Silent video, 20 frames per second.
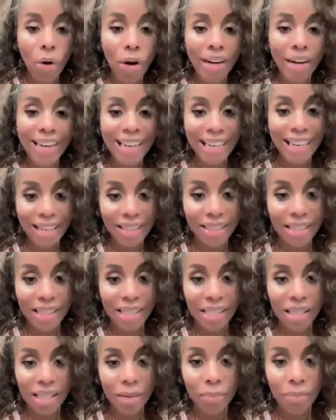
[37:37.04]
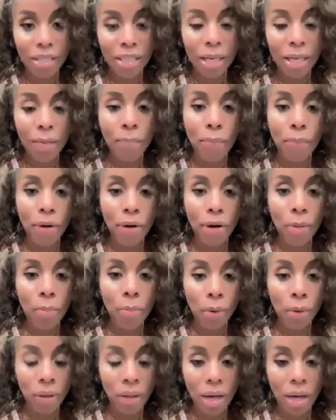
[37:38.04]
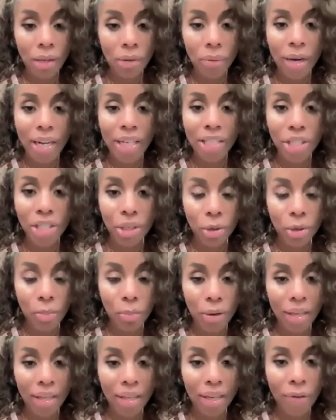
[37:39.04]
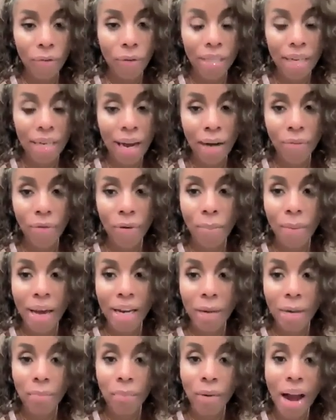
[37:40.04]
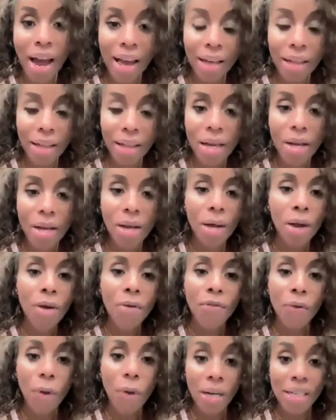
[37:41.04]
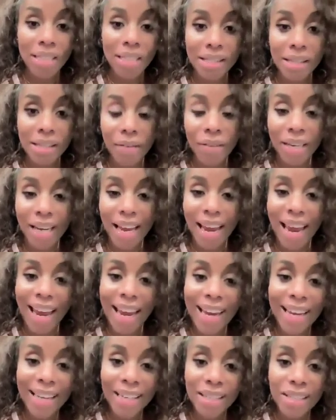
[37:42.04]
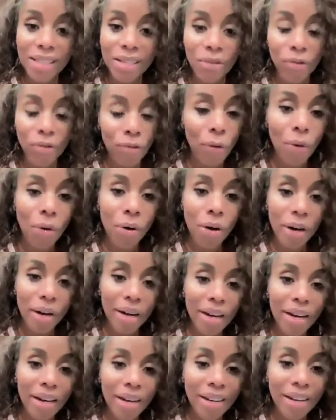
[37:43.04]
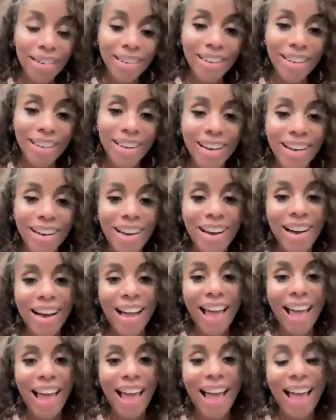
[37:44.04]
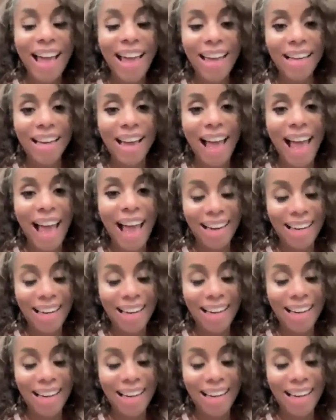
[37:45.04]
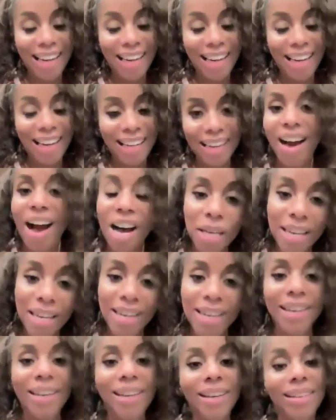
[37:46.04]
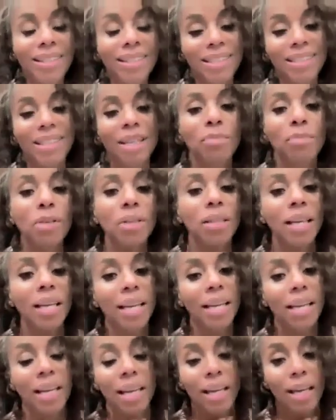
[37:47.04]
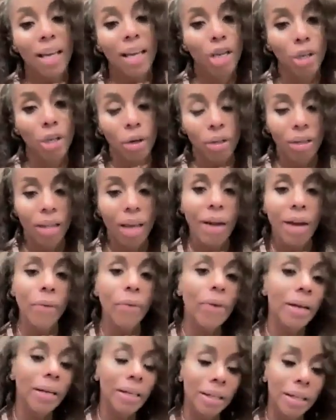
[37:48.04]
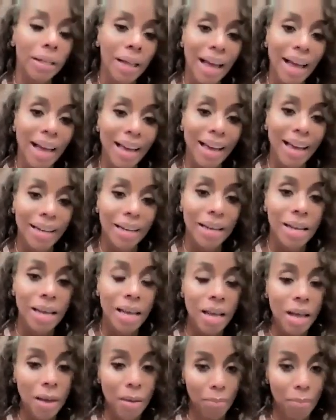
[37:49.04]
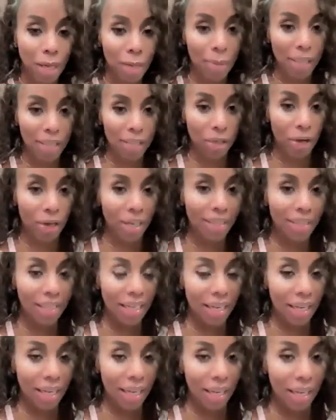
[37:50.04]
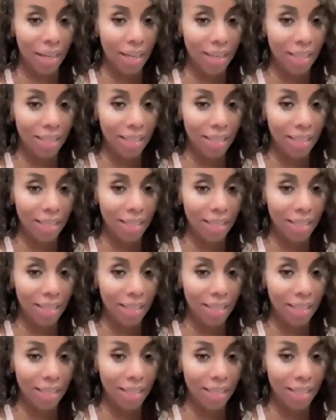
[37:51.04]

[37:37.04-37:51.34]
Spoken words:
or getting into some deeper prolonged ratio breathing for diaphragmatic breath, 4, 7, 8, 4. And adding in humming, stimulating your thyroid gland, maybe starting to